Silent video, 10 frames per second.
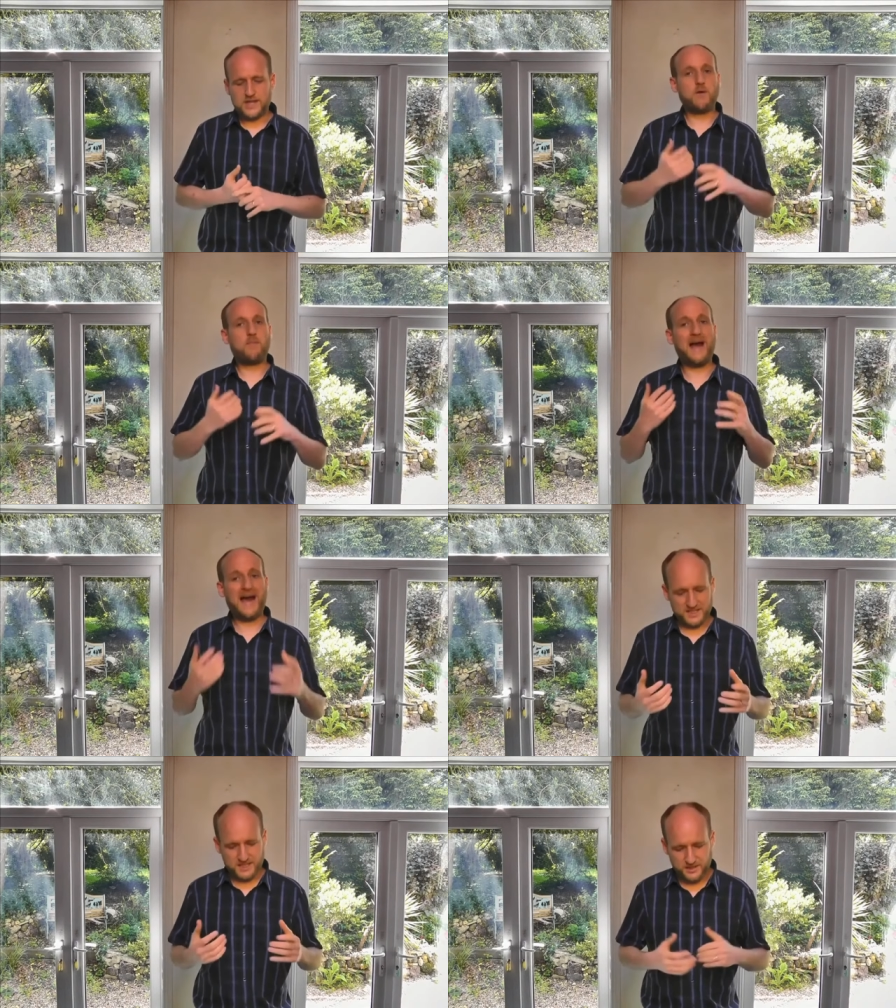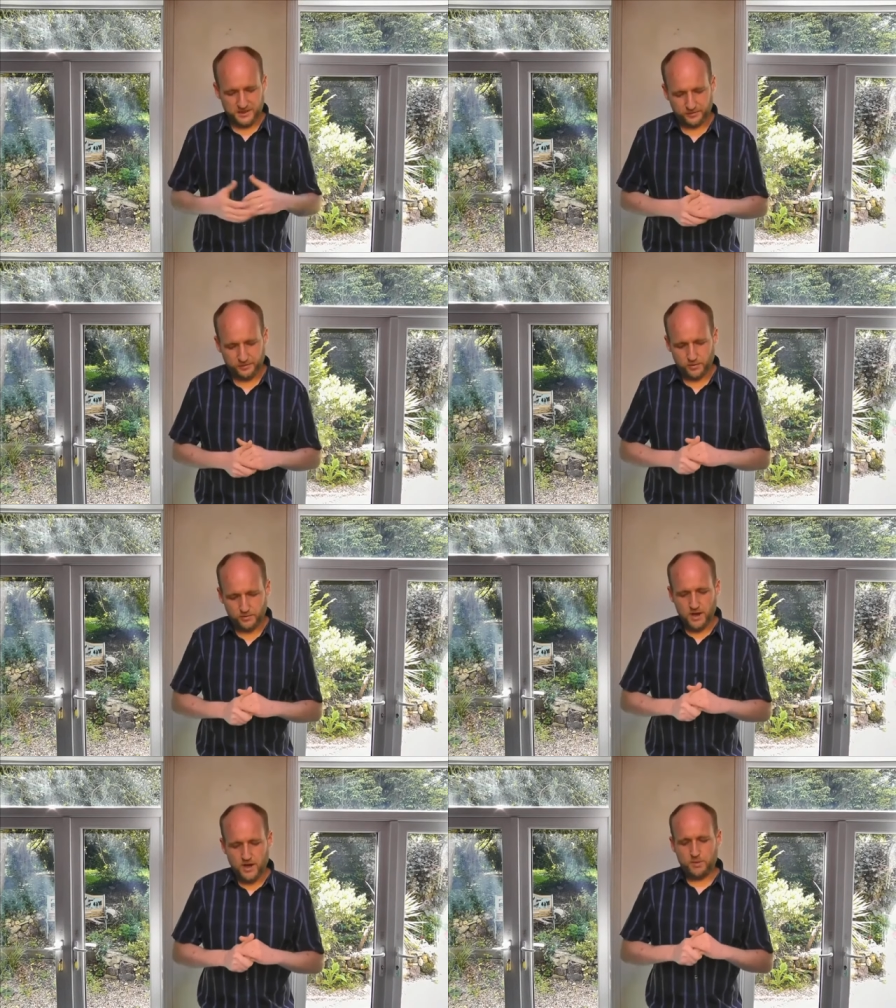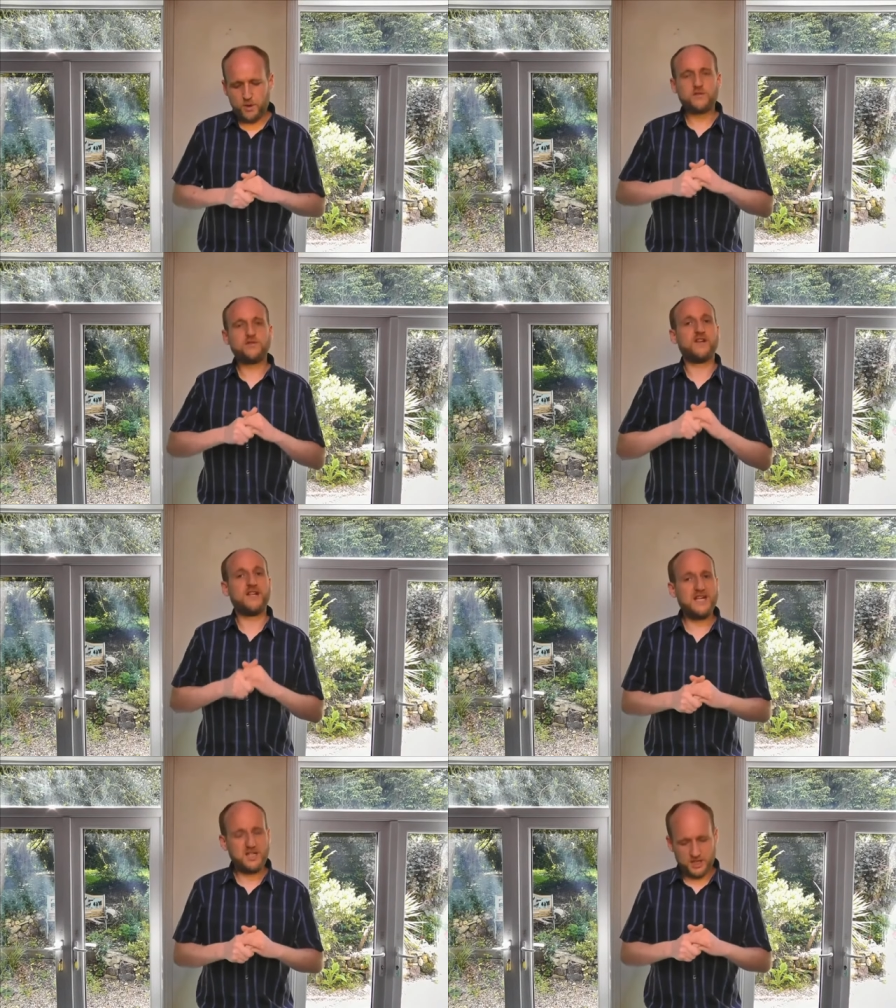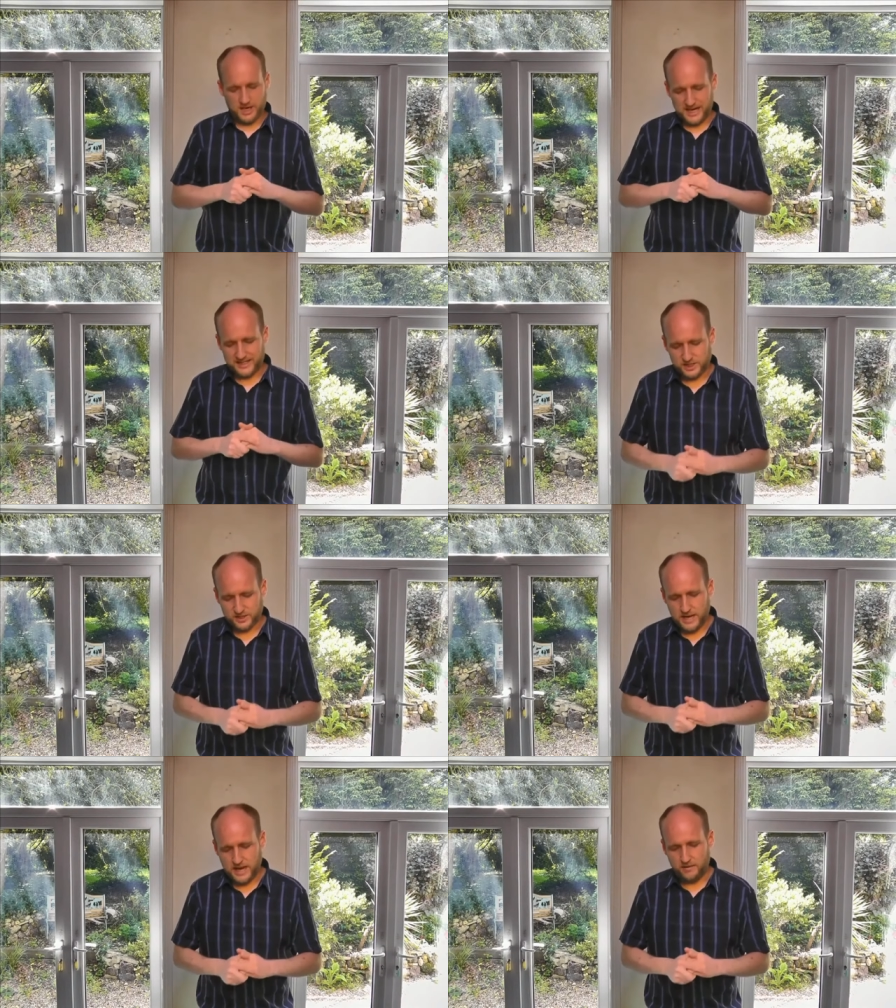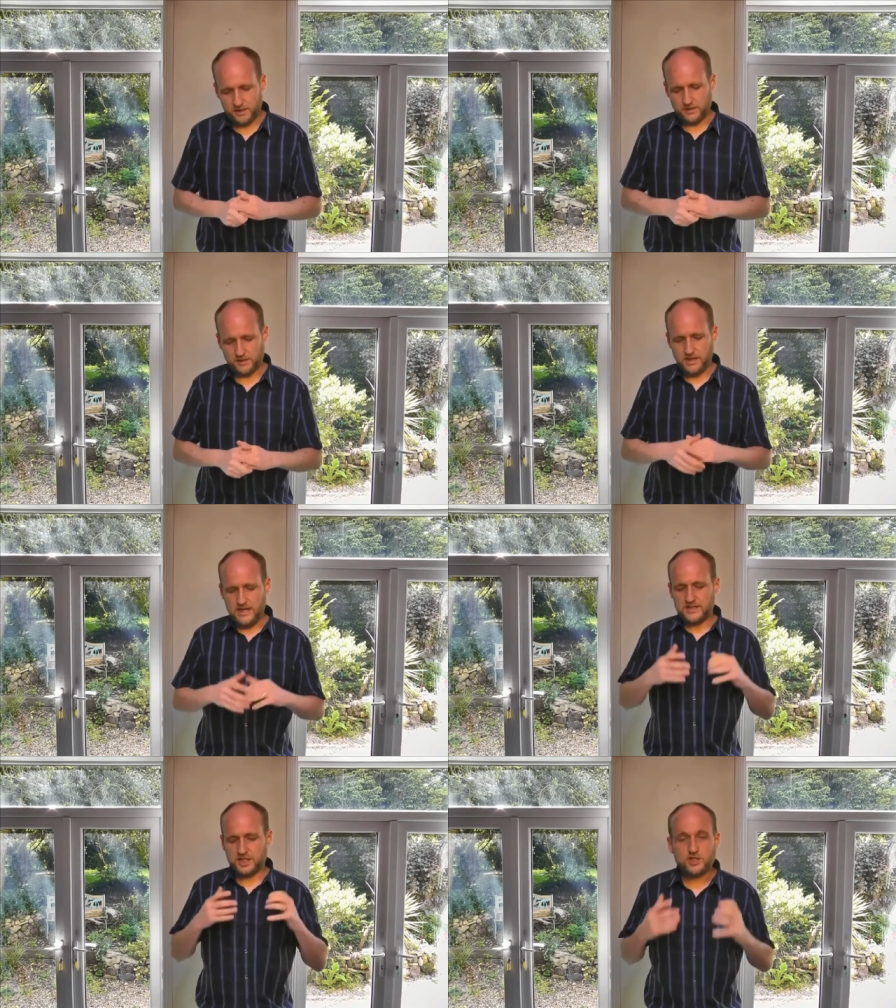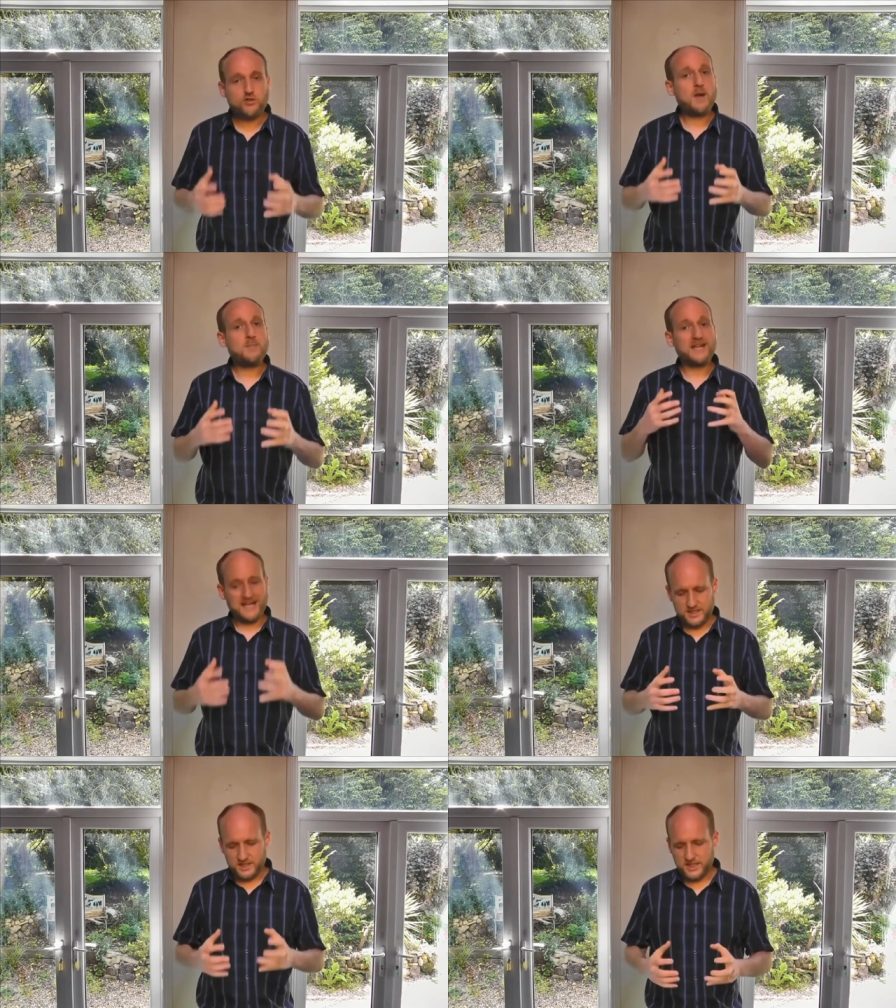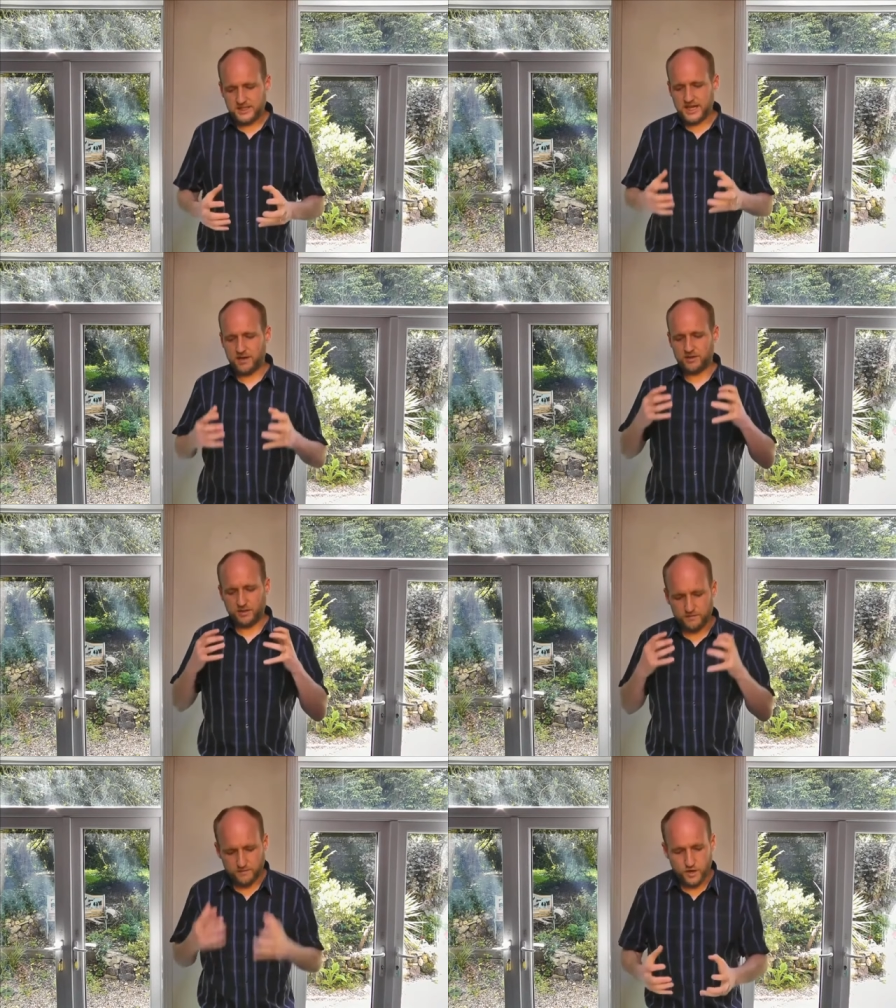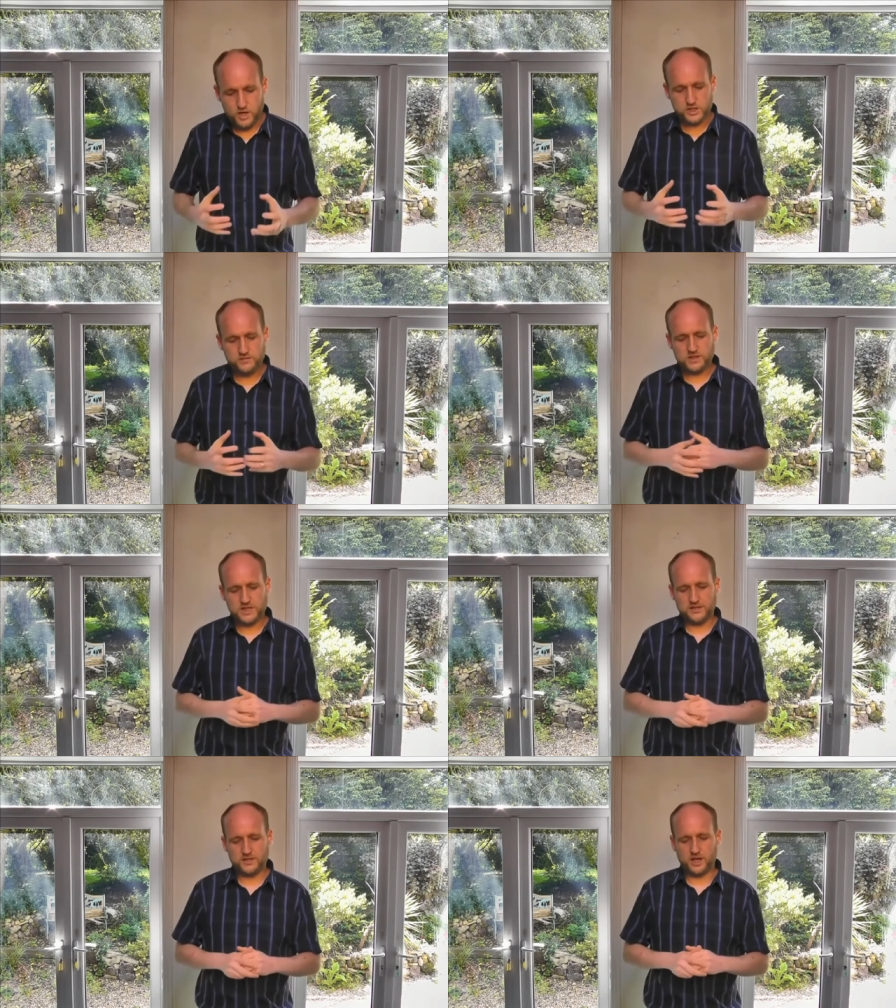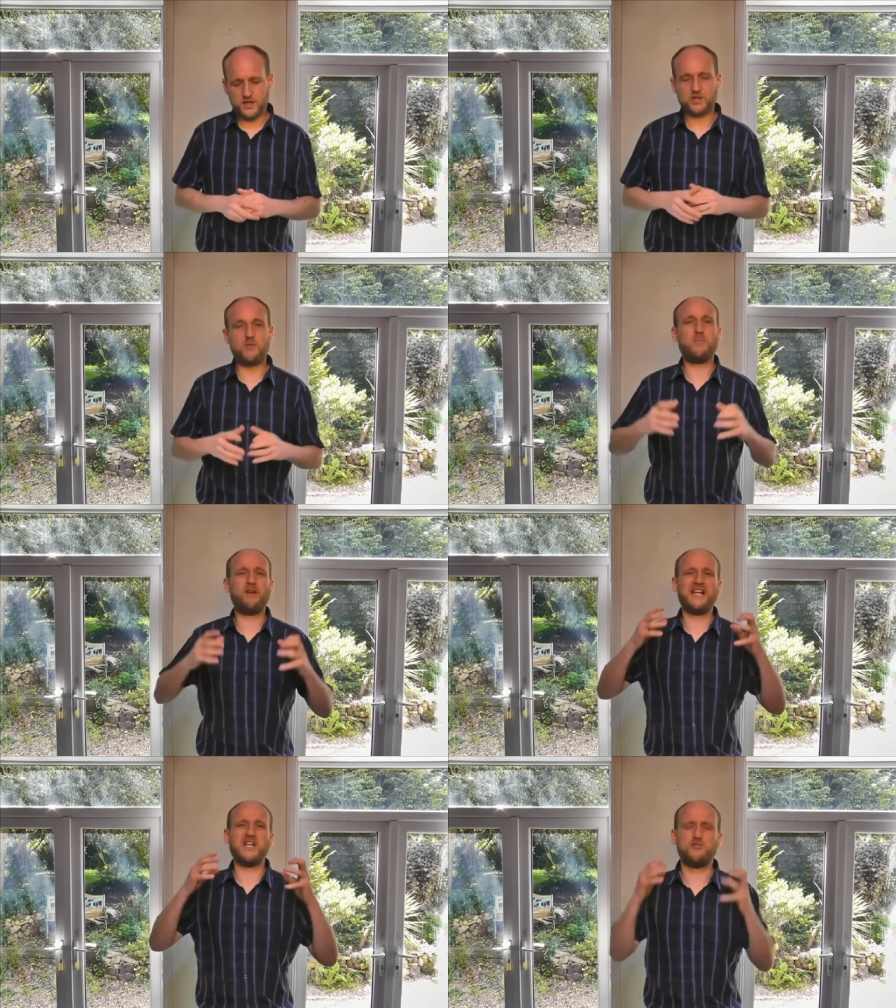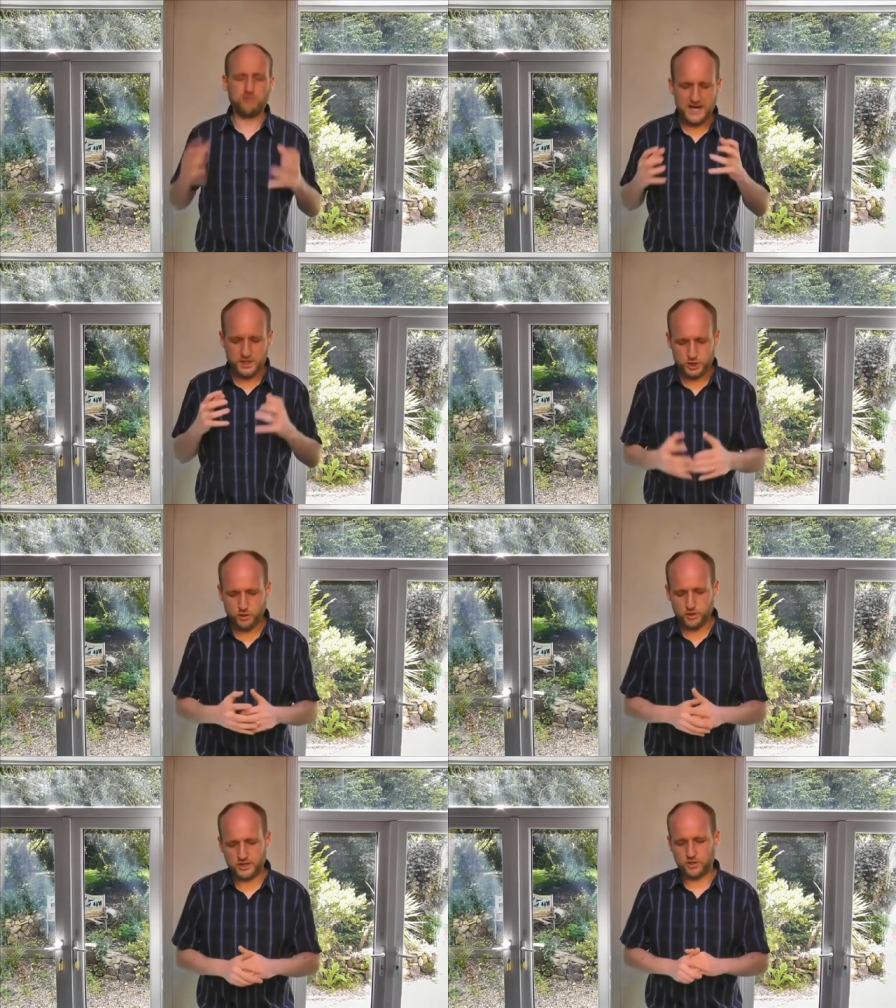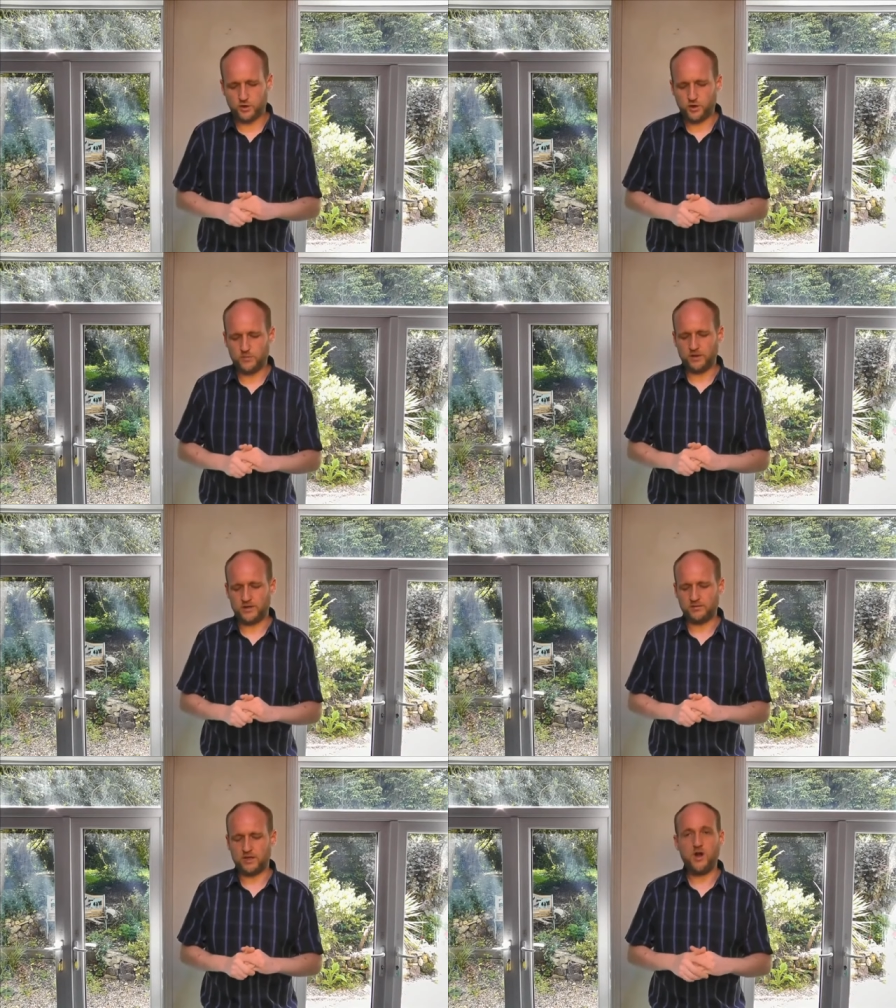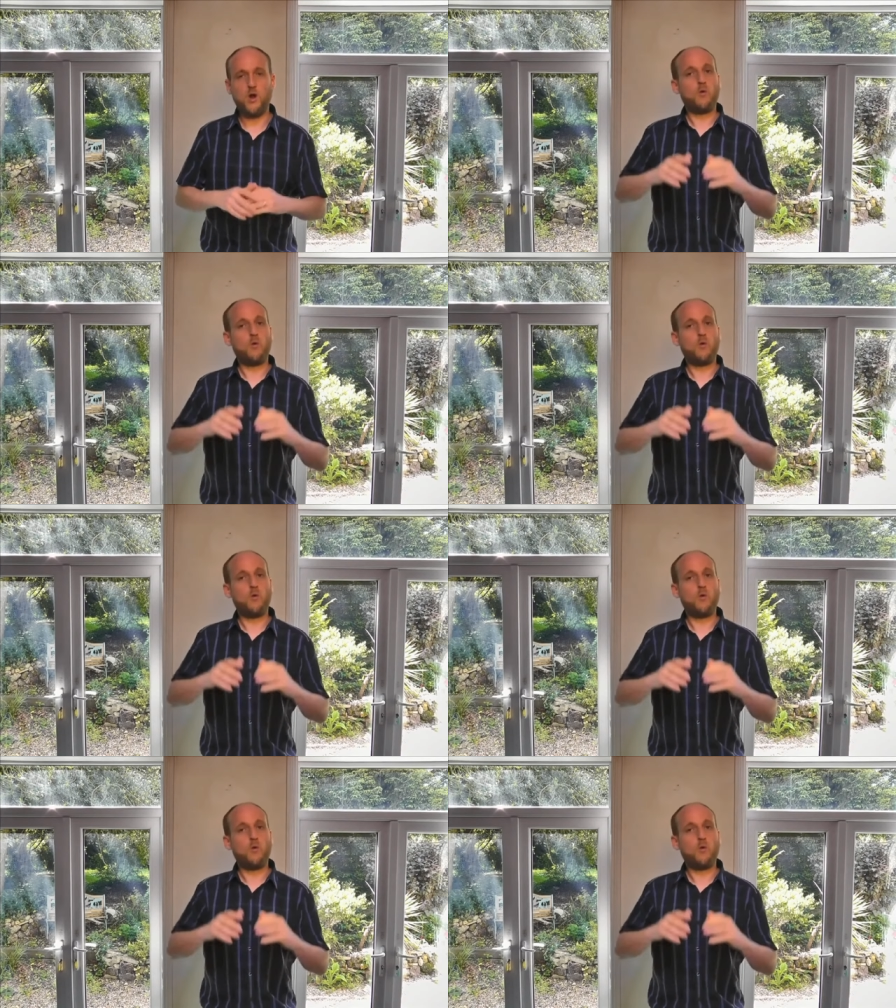they were passing through both Phoenicia and Samaria describing in detail the conversion of the Gentiles and were bringing great joy to all the brethren.